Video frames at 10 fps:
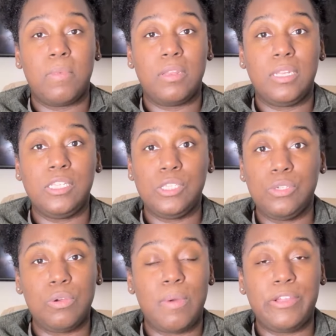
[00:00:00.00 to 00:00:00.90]
Listen
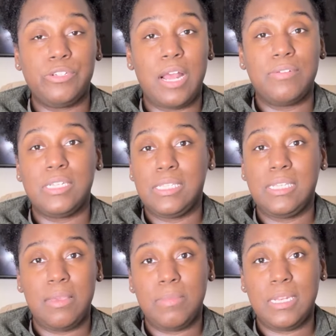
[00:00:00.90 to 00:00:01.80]
to it while you drive, just
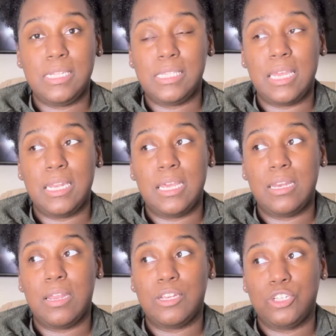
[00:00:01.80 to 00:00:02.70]
10 minutes, and
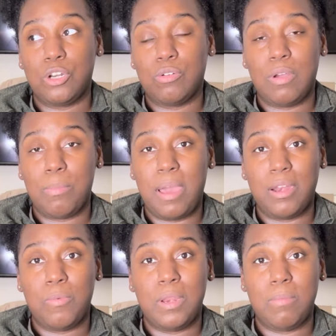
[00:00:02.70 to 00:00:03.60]
then journal about it
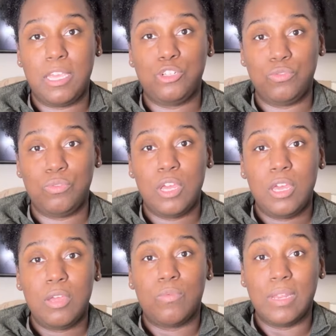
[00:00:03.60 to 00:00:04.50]
when it made you
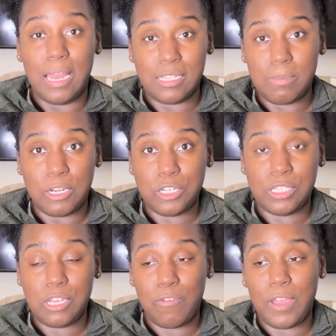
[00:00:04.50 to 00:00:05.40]
realize about
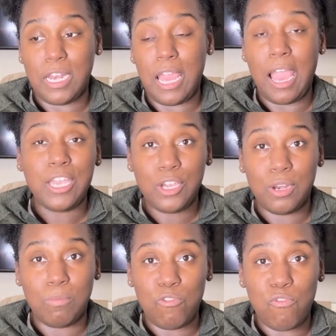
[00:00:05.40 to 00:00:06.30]
yourself, and then how you're going
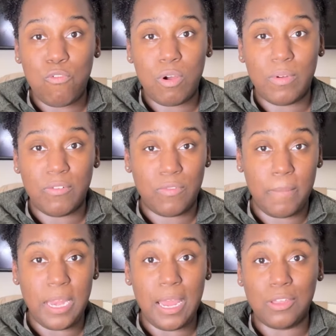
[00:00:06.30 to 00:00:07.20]
to move forward from
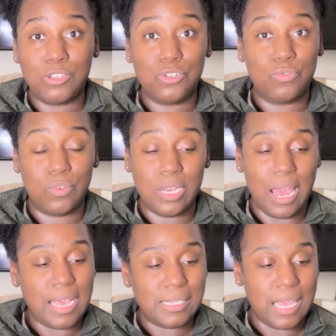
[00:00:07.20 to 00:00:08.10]
it now that you've
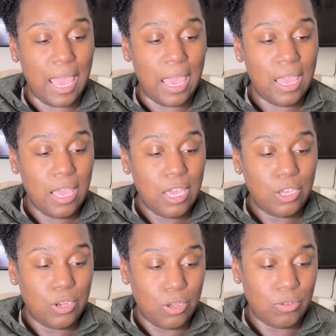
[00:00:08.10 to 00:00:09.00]
realized that.
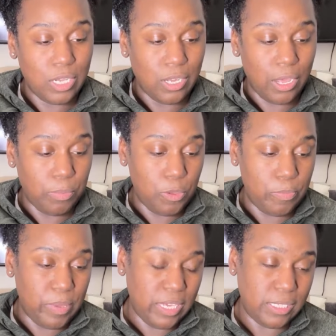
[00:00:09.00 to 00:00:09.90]
You know, they're going to help you
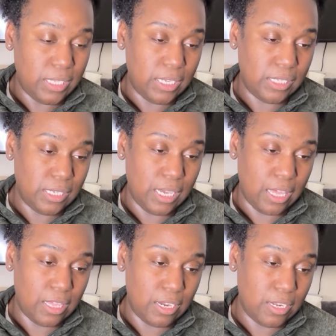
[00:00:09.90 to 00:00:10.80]
piece things
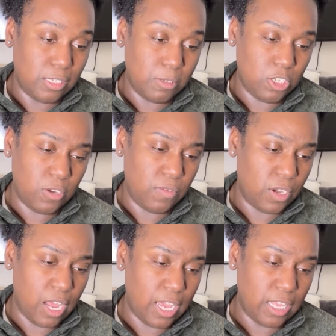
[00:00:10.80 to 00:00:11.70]
together, especially if you're
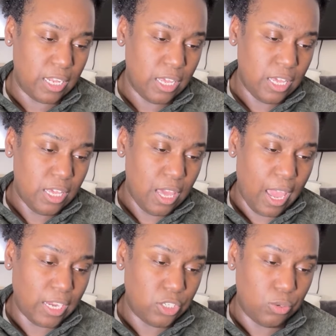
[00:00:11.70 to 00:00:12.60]
not in
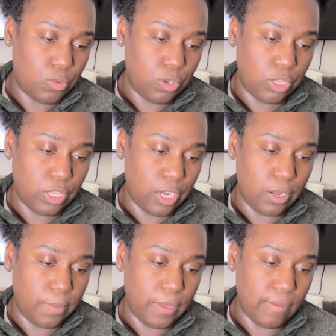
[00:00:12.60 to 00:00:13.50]
actual therapy